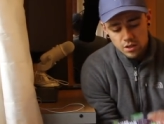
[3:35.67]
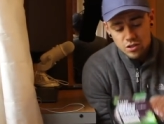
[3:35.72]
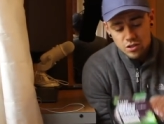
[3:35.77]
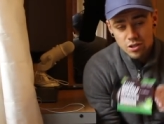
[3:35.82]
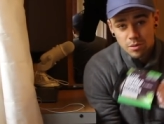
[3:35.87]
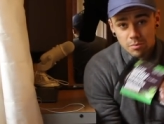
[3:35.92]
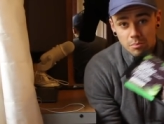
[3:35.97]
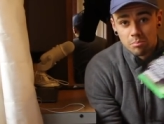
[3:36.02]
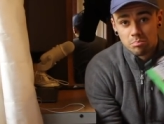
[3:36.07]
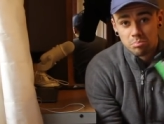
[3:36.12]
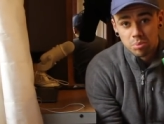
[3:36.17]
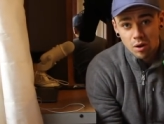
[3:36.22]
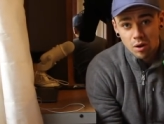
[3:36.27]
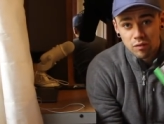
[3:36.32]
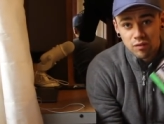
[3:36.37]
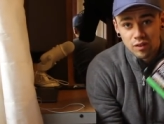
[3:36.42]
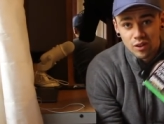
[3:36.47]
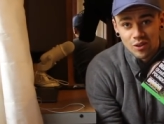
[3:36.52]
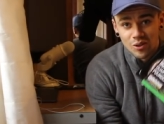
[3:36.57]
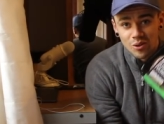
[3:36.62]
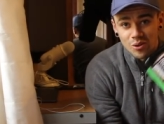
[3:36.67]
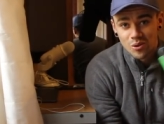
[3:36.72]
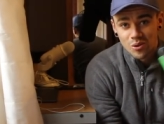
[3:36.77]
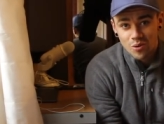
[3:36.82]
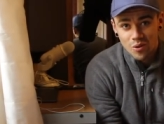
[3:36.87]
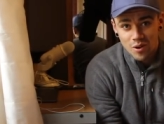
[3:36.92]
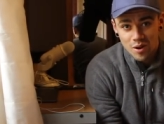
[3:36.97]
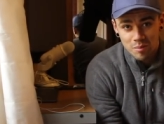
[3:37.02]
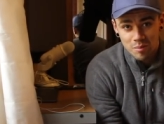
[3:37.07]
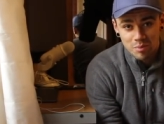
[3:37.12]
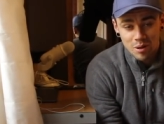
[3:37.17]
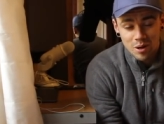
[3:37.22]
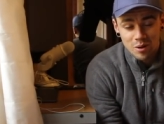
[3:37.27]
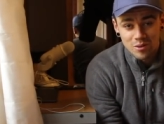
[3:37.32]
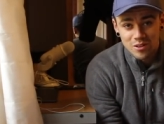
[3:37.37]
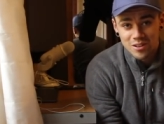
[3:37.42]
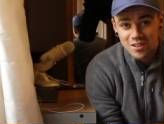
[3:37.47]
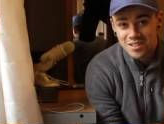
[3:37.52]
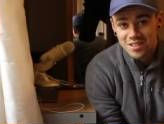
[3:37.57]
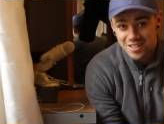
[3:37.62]
some buffalo quarter
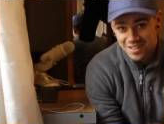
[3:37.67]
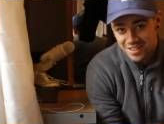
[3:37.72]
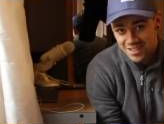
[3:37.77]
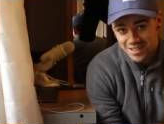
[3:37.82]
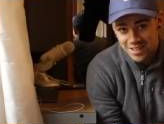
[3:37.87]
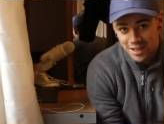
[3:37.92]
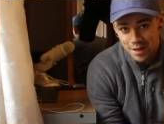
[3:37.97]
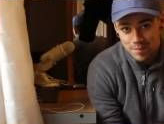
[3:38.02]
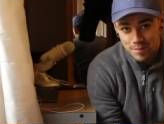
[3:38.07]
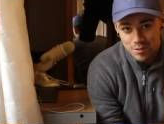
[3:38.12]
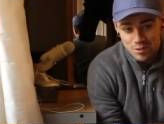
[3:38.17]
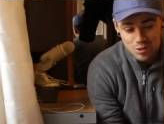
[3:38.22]
pounders, same